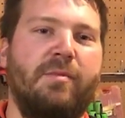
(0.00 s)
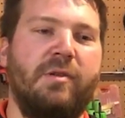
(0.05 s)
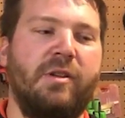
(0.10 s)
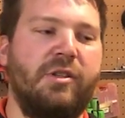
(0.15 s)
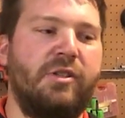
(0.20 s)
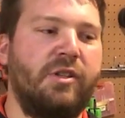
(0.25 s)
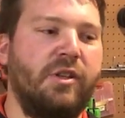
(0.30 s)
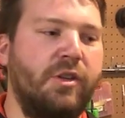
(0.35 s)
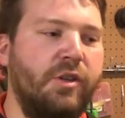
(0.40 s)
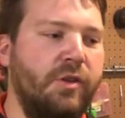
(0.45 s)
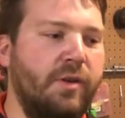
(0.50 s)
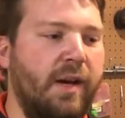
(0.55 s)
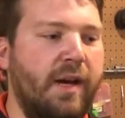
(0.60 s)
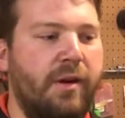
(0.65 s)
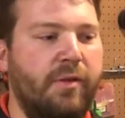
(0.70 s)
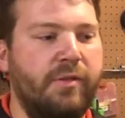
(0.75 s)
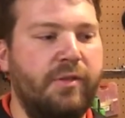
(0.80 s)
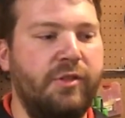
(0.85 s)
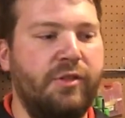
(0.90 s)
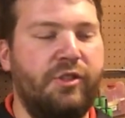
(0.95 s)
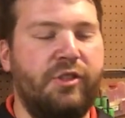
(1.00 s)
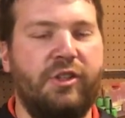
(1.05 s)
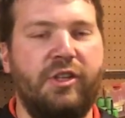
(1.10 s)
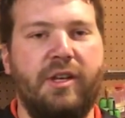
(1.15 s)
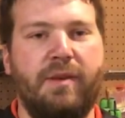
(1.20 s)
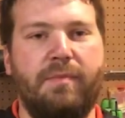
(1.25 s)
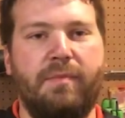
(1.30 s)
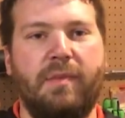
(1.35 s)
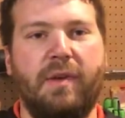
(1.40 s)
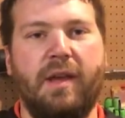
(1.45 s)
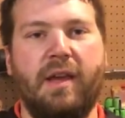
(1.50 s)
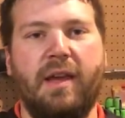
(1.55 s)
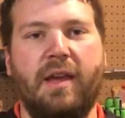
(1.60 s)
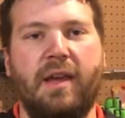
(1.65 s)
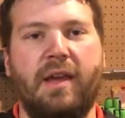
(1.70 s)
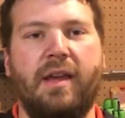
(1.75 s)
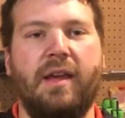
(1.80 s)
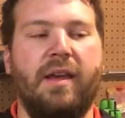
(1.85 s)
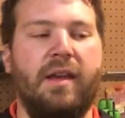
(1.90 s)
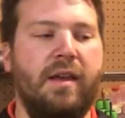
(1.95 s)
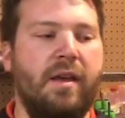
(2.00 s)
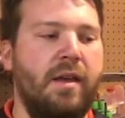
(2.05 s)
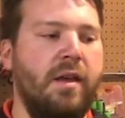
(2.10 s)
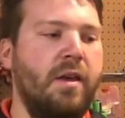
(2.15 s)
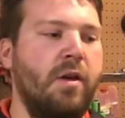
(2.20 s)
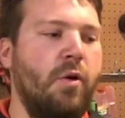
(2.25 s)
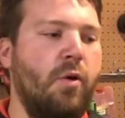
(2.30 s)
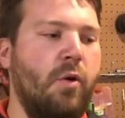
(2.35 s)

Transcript: I'm going to show you how to shim a